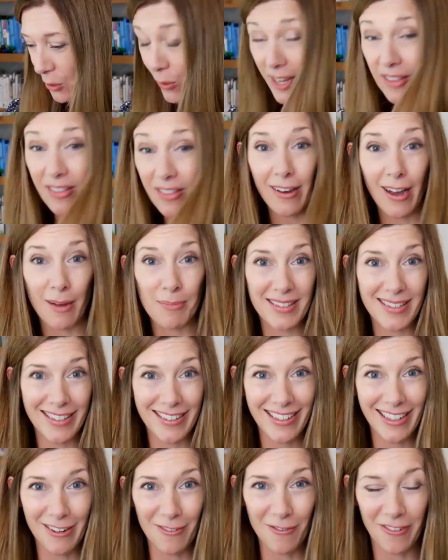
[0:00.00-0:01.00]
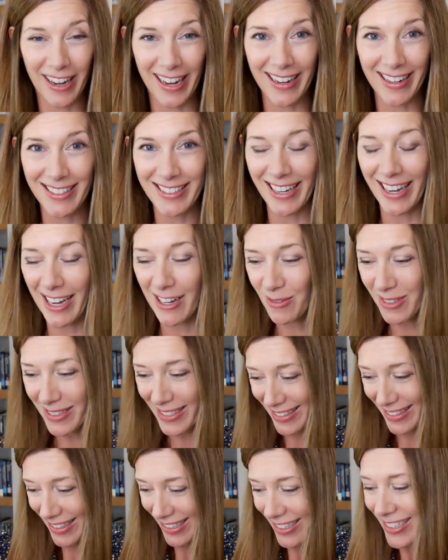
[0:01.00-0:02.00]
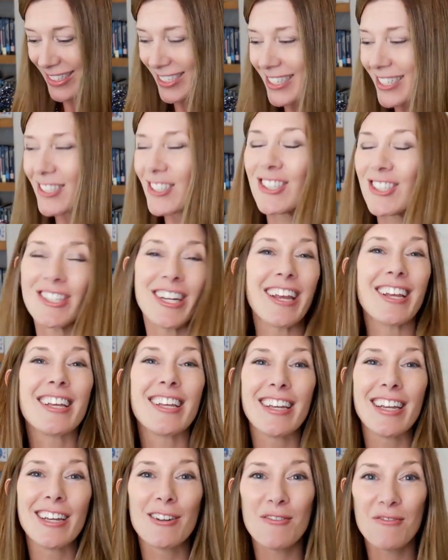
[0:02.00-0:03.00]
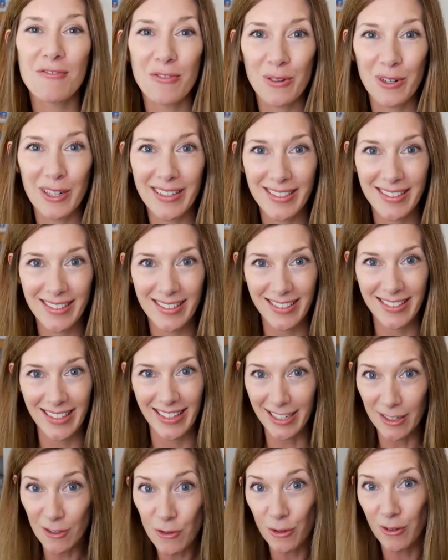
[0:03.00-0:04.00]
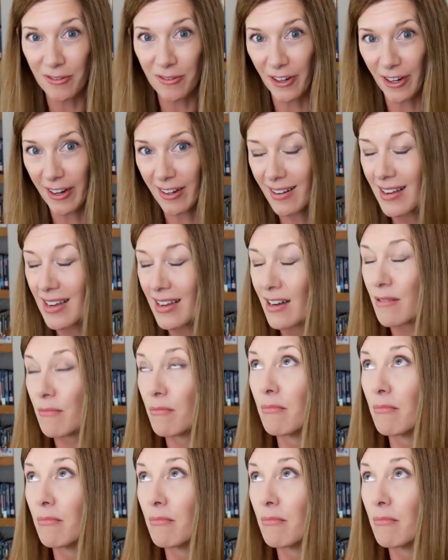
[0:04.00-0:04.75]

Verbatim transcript: Quite the opposite, in fact. I was the shaky voice introvert,